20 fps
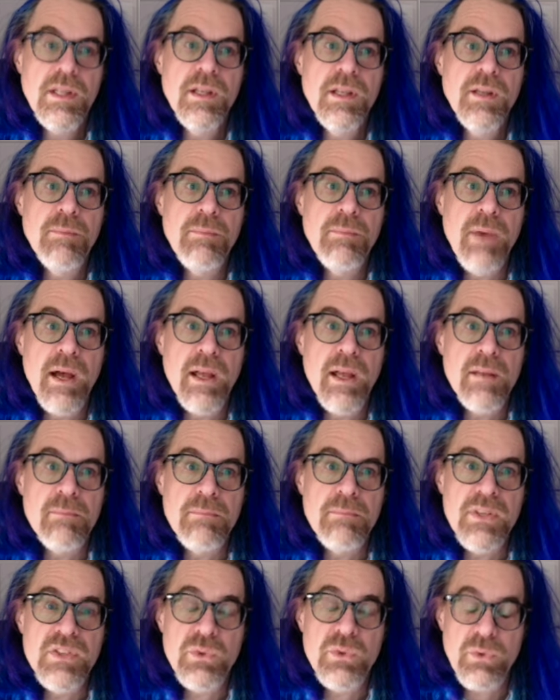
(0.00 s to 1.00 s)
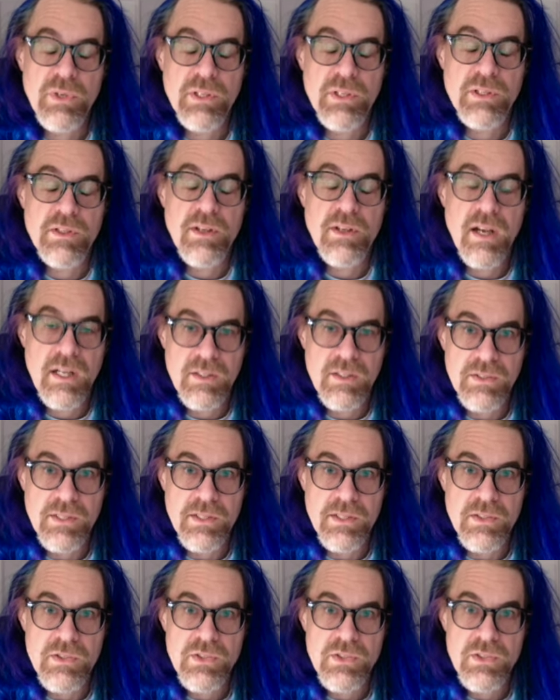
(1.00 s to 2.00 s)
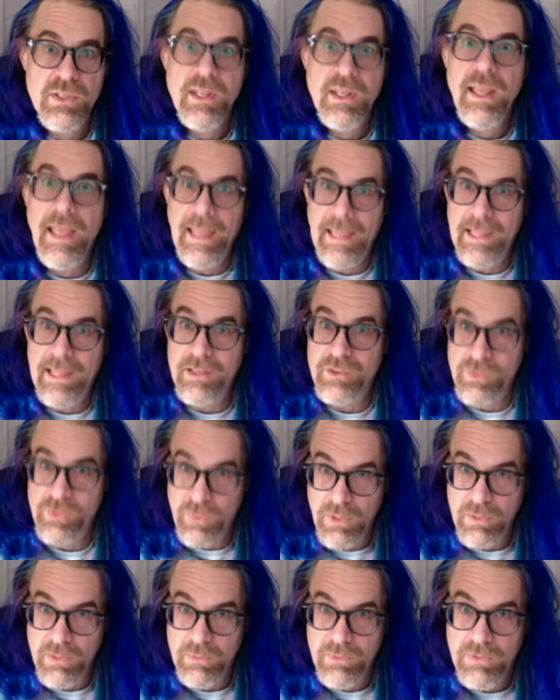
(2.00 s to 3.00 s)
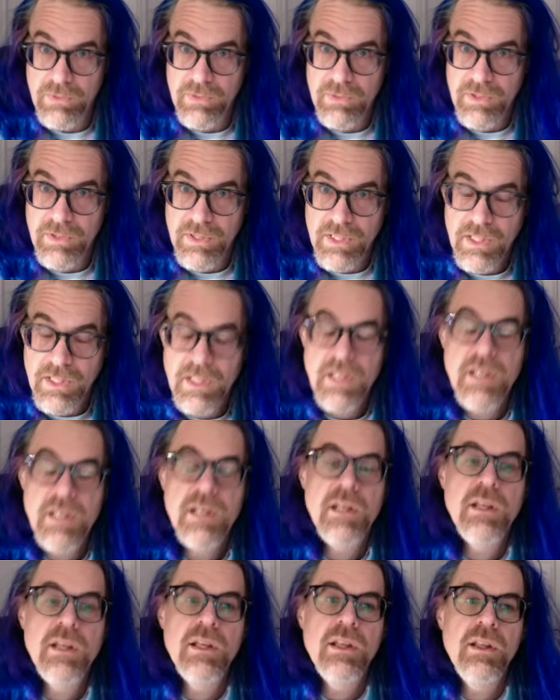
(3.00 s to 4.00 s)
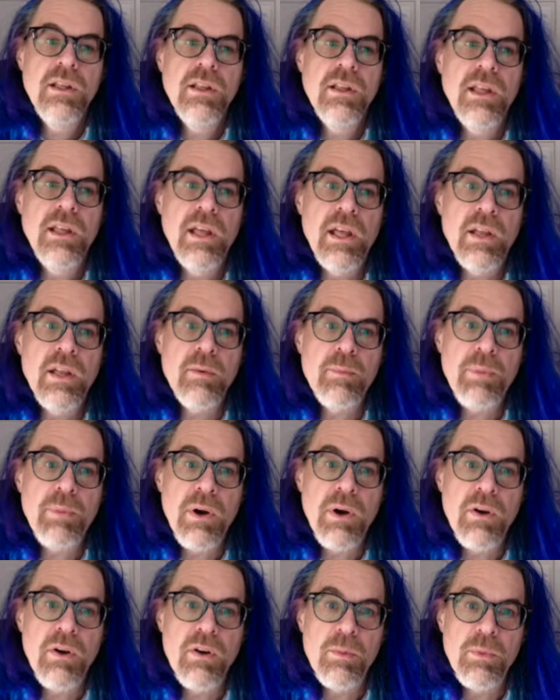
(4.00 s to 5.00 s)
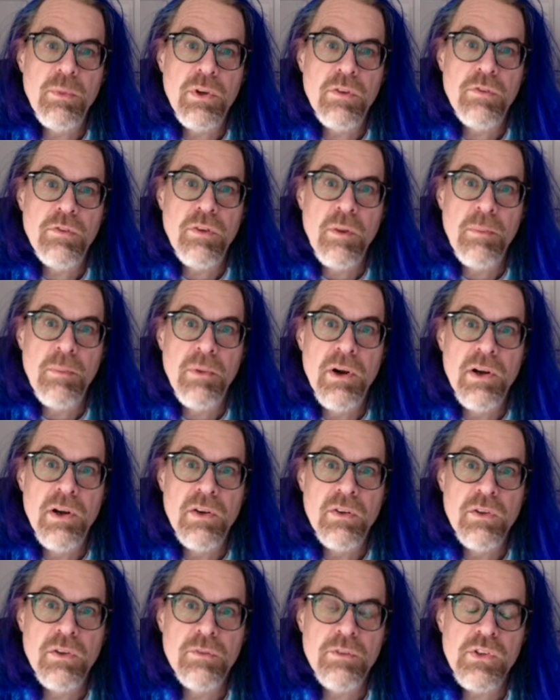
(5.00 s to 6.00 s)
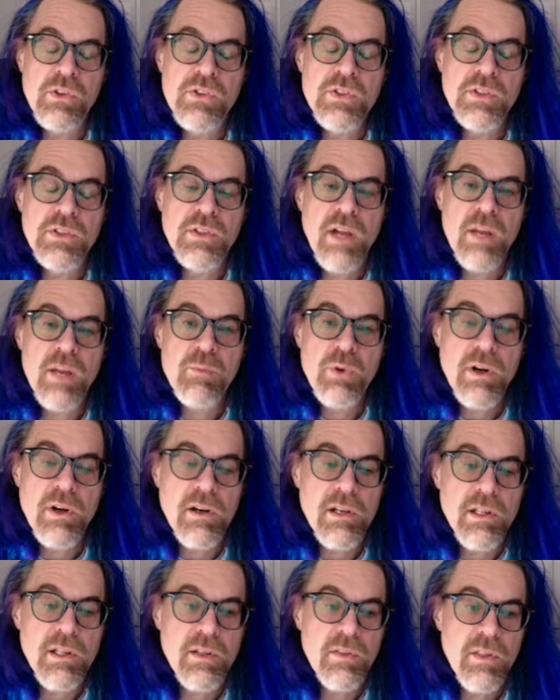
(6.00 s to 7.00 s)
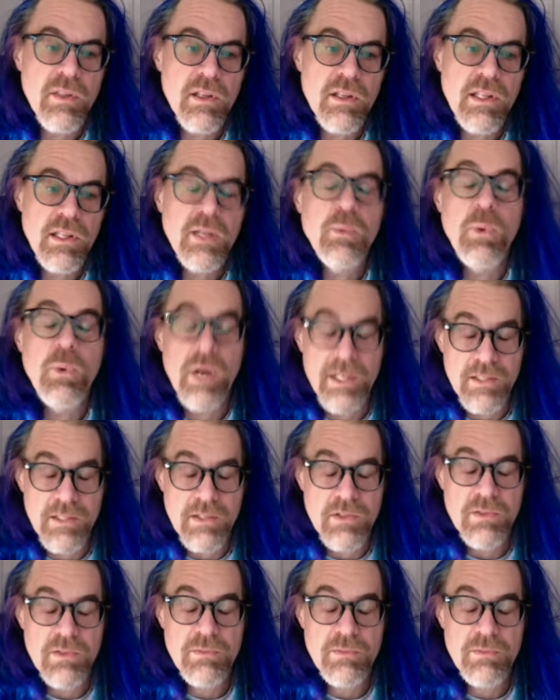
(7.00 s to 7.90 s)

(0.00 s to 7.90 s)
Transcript: my miscreant colleagues, end quote, had borrowed a book from our university library that he wanted.